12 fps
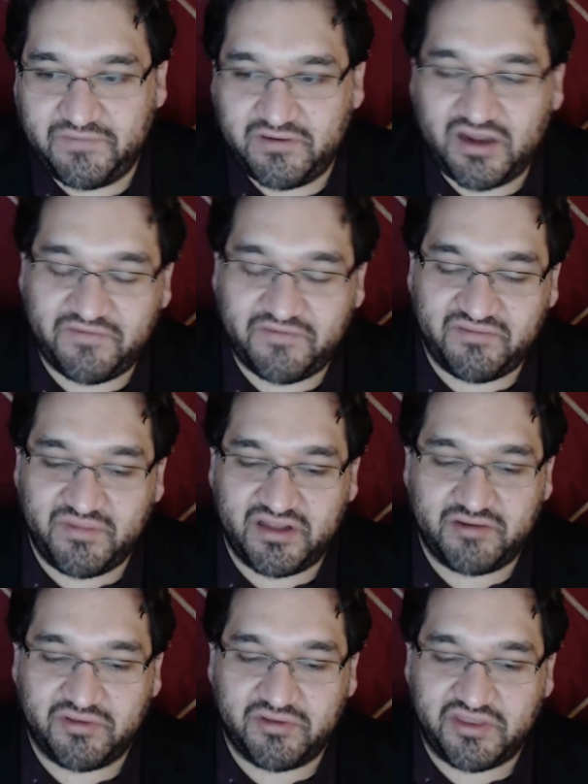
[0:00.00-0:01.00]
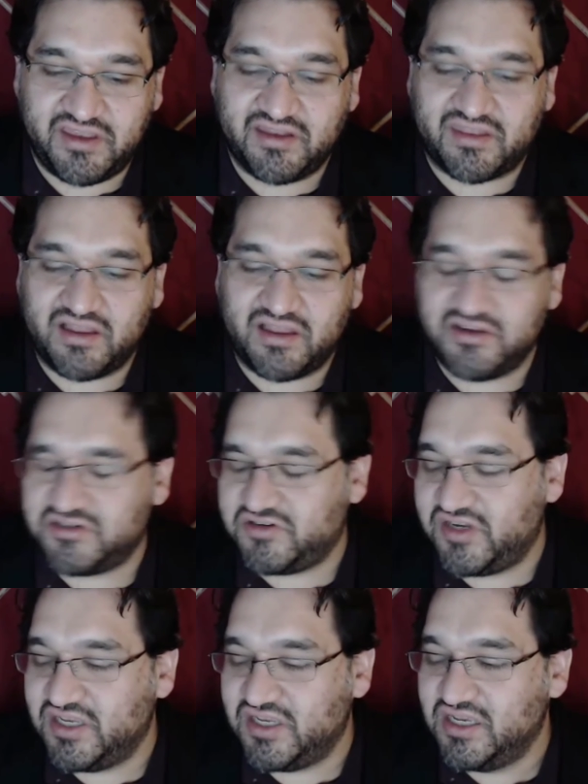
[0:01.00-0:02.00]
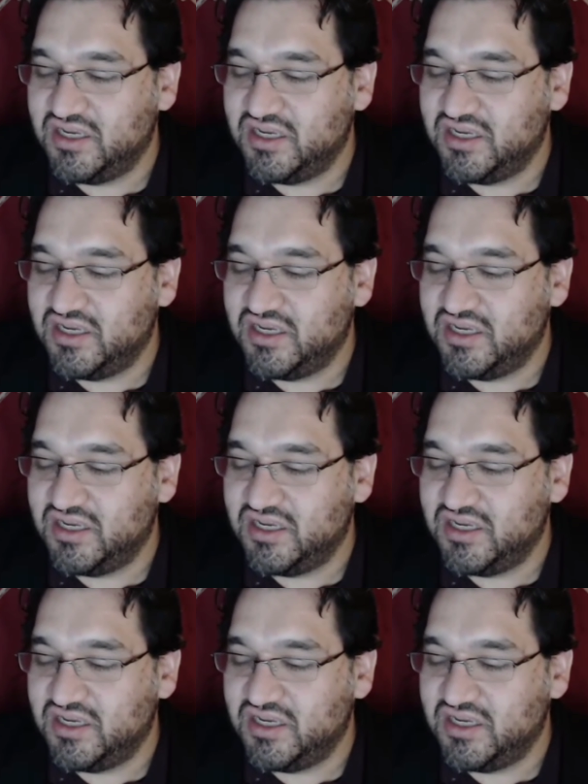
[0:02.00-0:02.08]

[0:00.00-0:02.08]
you're not familiar with the ESL industry